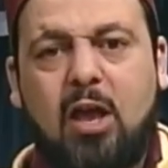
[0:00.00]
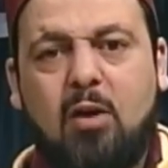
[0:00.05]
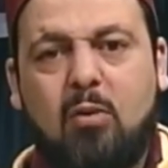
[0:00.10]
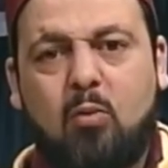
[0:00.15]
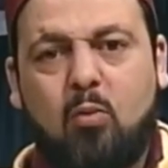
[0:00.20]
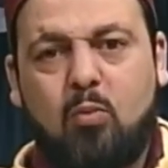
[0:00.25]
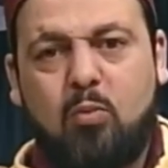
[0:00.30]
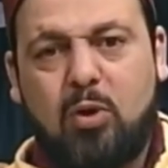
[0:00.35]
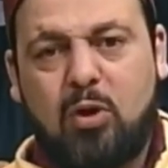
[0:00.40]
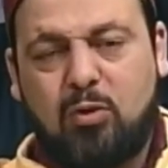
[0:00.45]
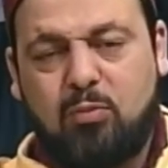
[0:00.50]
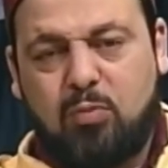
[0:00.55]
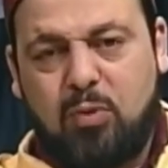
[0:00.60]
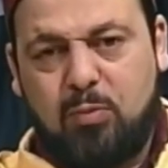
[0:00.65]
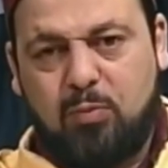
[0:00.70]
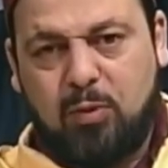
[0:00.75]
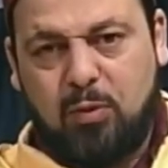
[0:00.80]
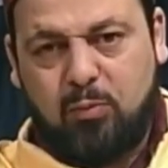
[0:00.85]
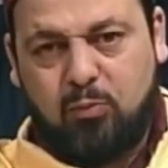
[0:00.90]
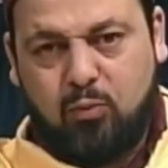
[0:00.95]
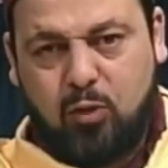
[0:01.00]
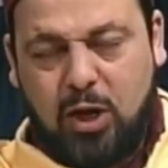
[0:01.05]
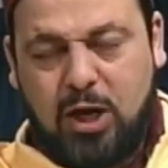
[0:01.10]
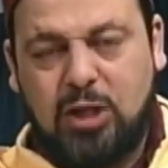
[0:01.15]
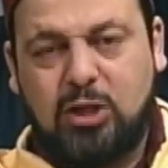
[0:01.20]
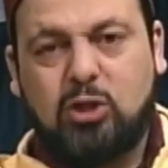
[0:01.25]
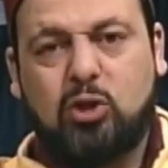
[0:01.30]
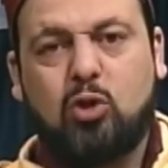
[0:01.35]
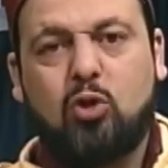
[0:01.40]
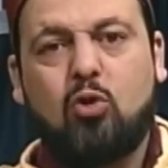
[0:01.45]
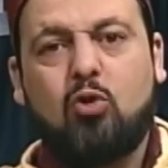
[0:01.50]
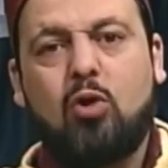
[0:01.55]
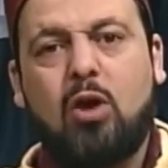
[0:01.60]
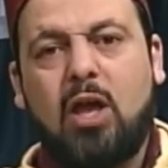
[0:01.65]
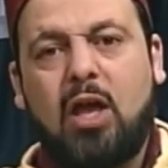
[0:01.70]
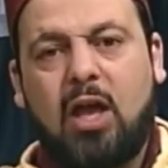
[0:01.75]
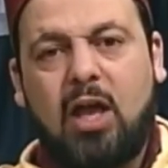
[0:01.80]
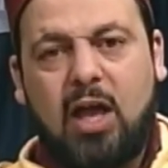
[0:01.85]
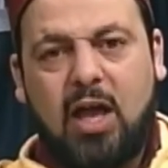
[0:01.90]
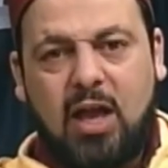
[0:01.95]
when people praised you
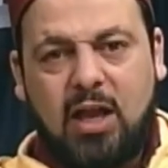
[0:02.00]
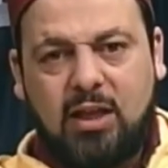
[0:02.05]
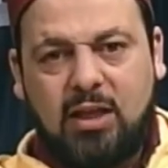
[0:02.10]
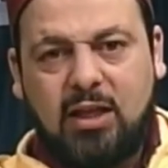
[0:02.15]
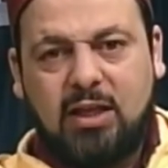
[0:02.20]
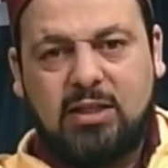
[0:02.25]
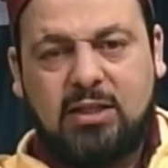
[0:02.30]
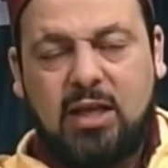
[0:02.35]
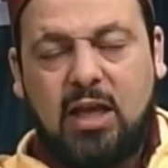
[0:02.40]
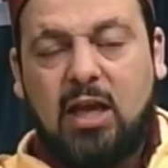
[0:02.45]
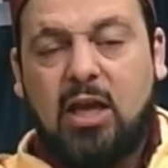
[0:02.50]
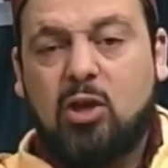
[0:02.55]
and this.